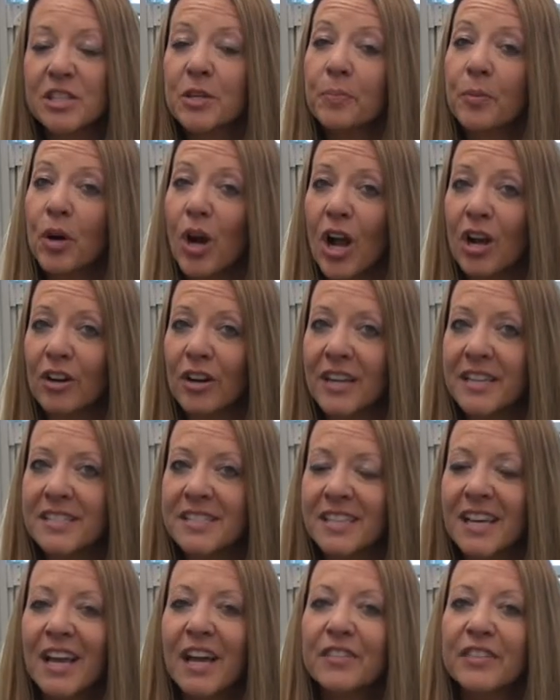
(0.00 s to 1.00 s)
the
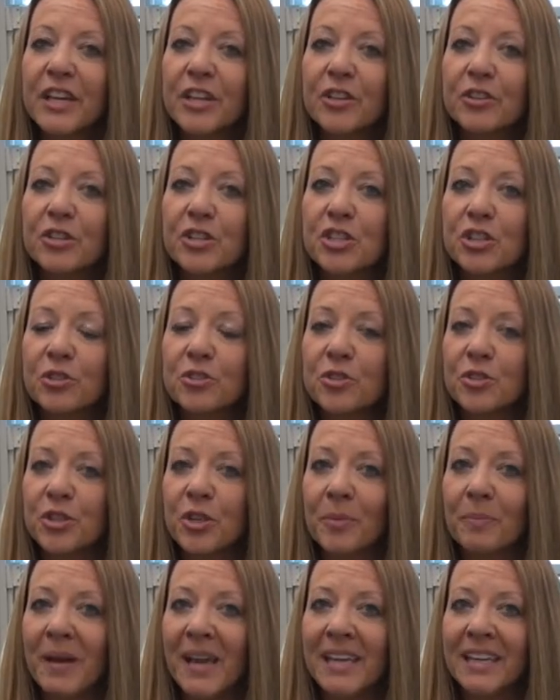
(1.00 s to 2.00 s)
progress that your children
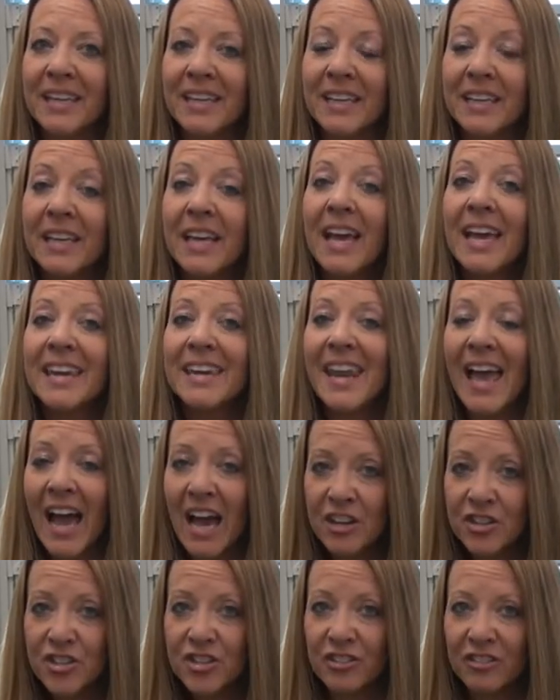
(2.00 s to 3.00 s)
are making
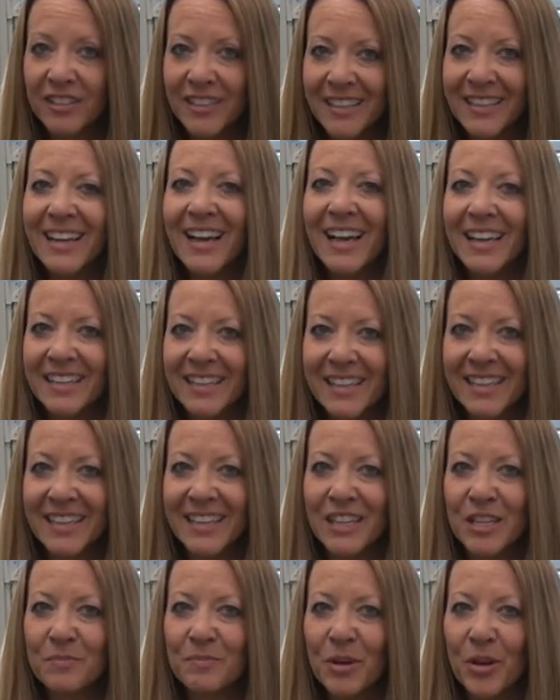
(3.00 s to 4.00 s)
nationally, again,
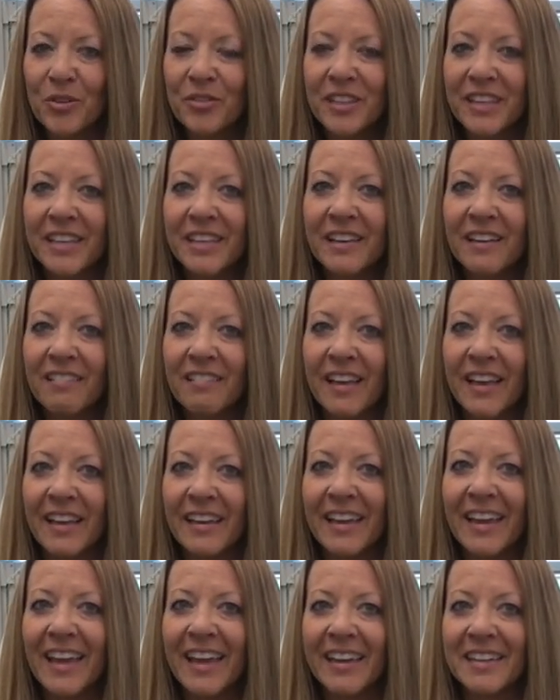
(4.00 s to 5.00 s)
in both ELA
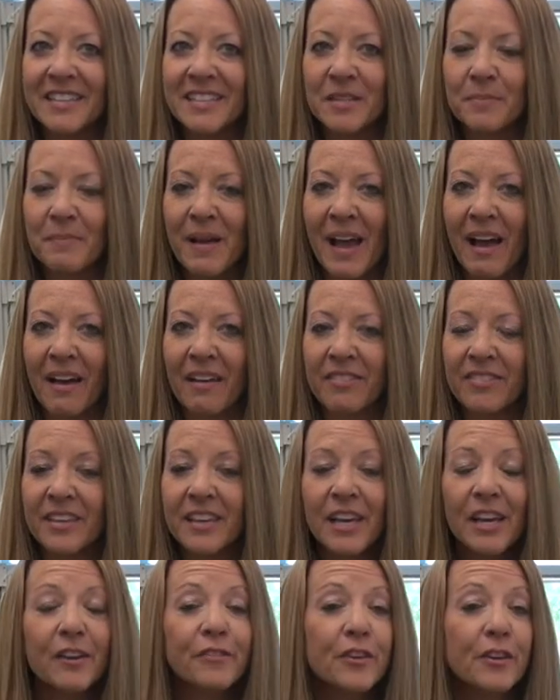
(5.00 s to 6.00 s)
and in math.
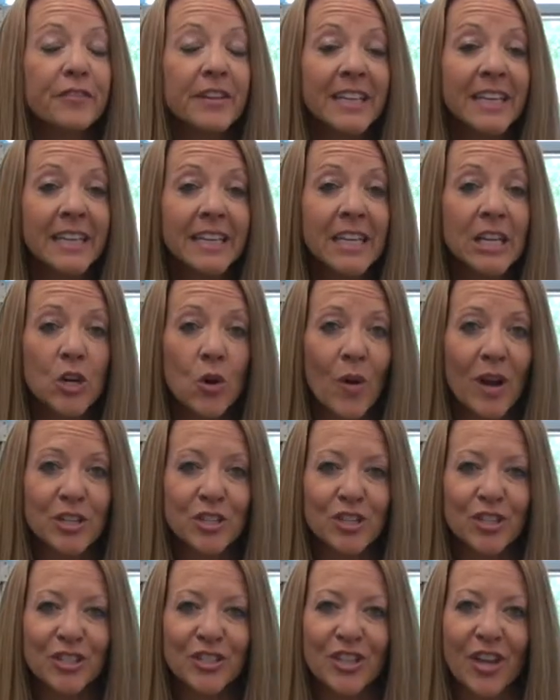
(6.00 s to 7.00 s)
If you have any
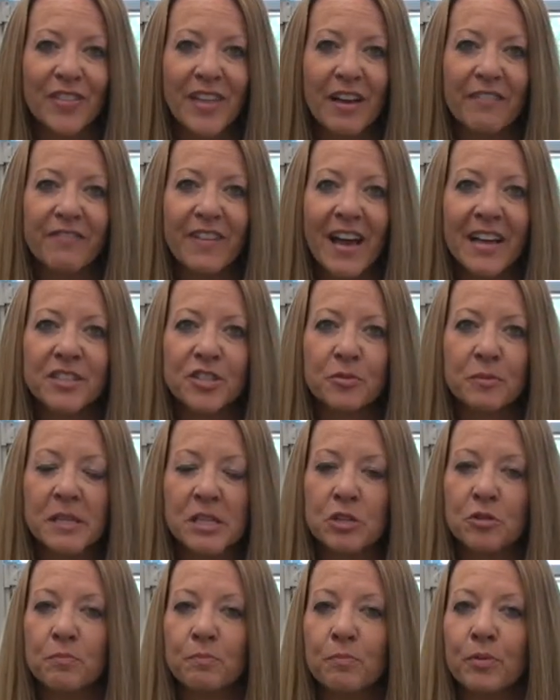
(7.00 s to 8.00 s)
questions on that
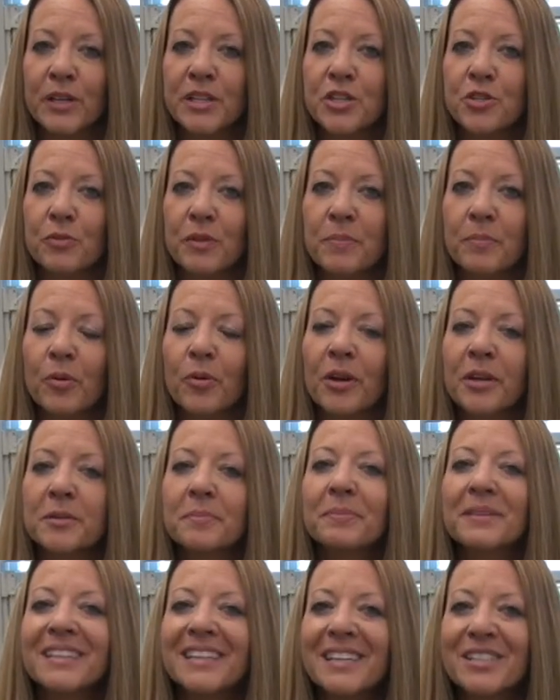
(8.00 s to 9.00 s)
FastBridge
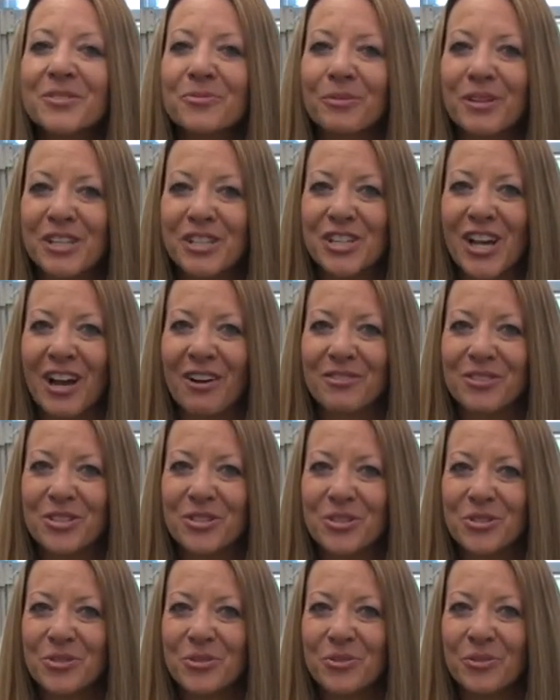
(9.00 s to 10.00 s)
report, please reach out
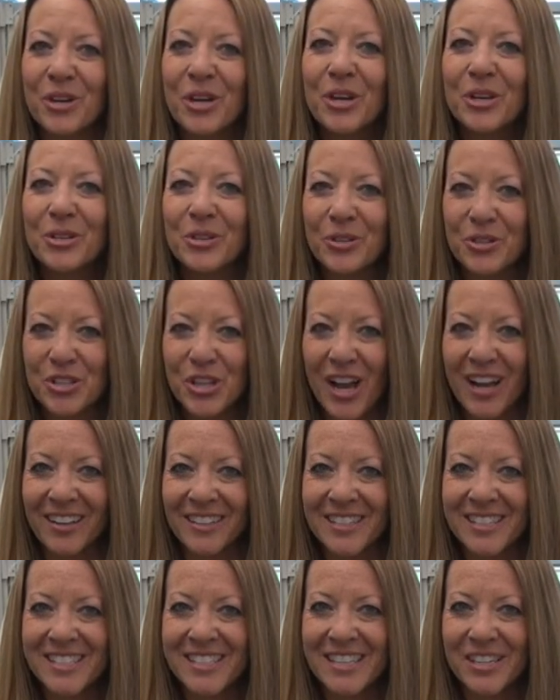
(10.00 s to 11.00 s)
to your
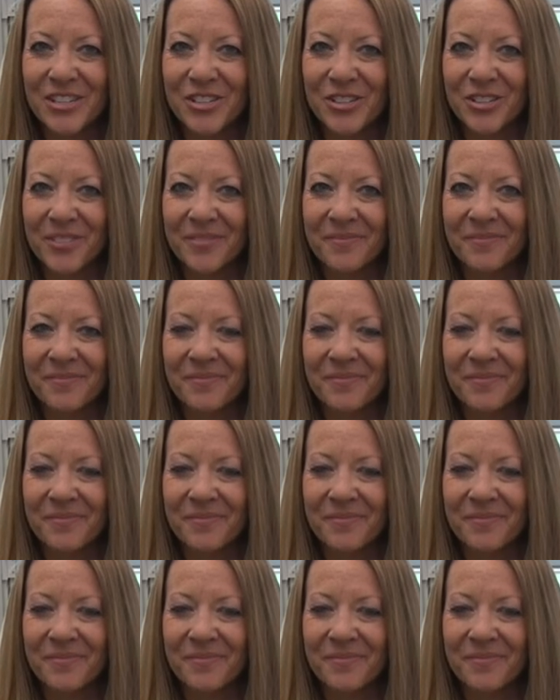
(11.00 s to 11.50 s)
child's teacher.